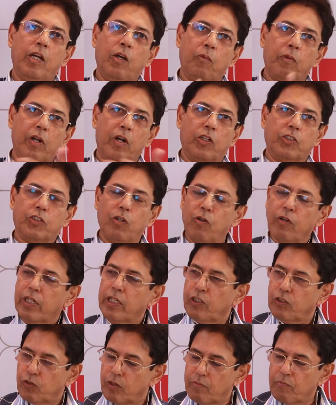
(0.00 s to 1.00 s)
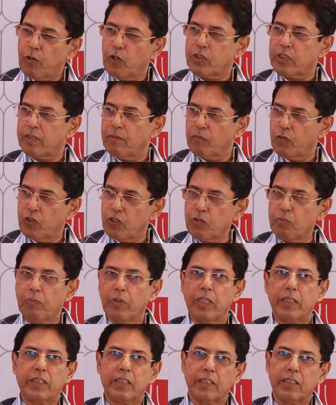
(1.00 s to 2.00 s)
We are also looking to import some good
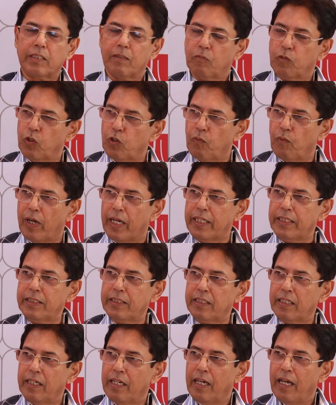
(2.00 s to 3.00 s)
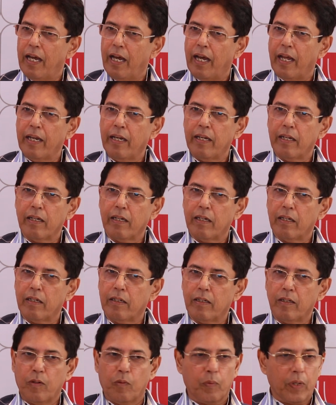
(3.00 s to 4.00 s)
spirits and some good wines, and
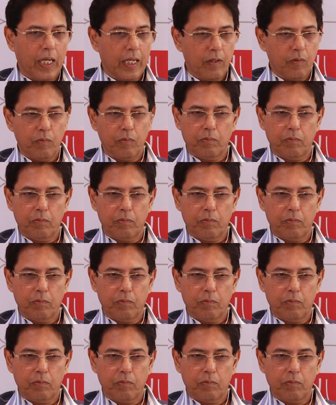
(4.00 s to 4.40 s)
uh, we are